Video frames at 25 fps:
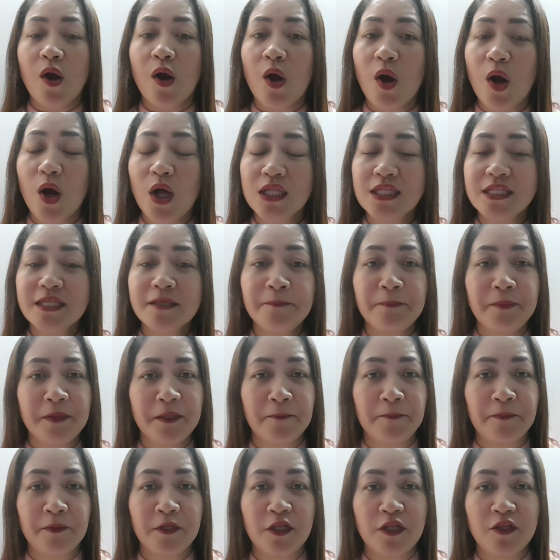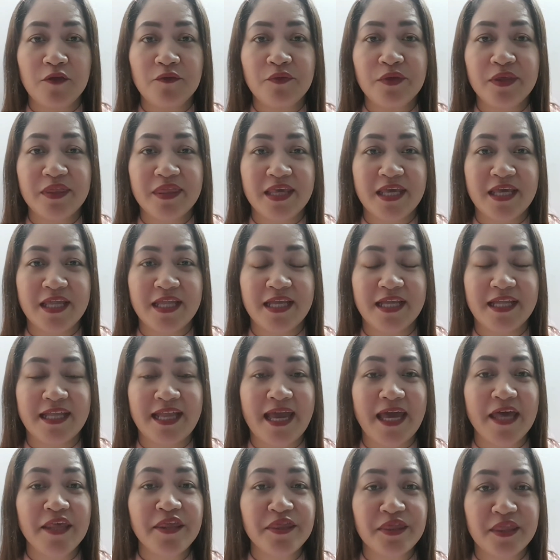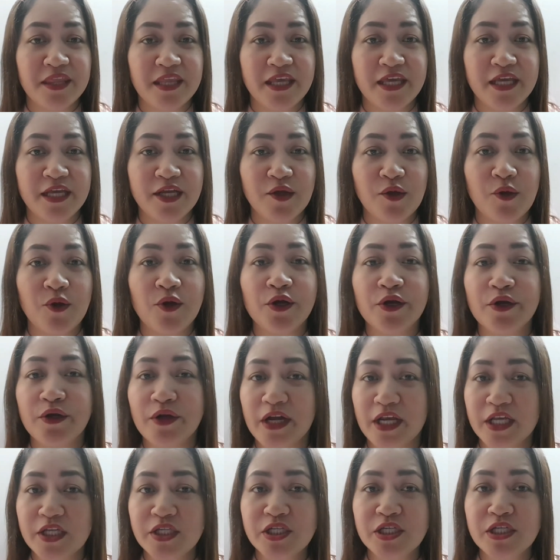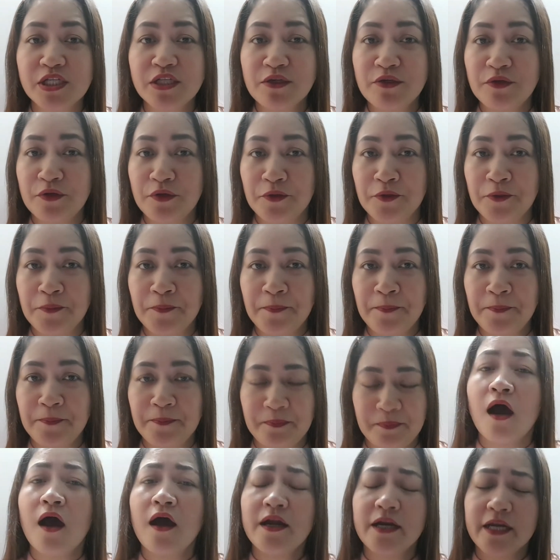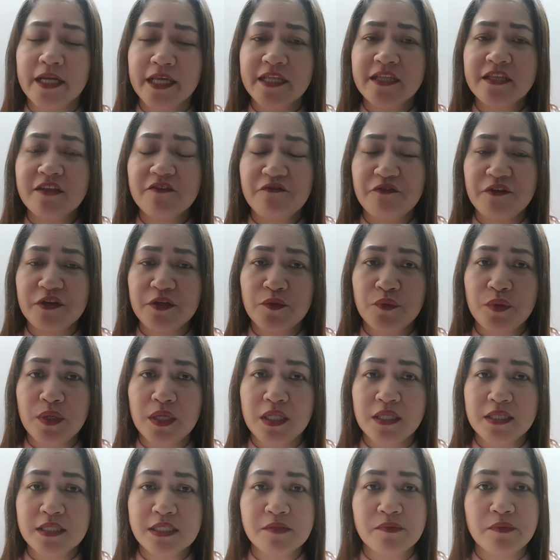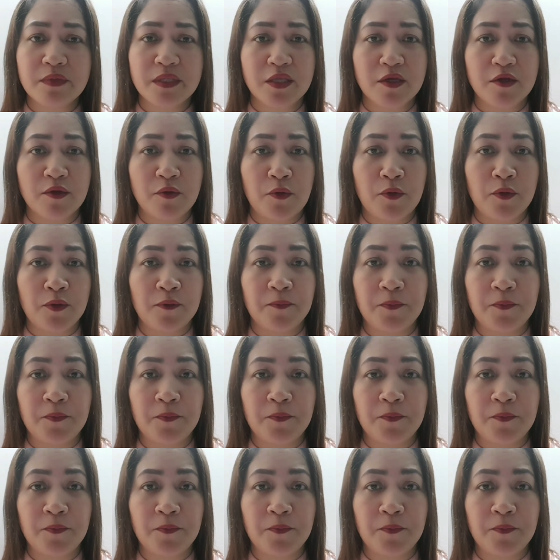All the people within an ethnic or racial group are individuals with their own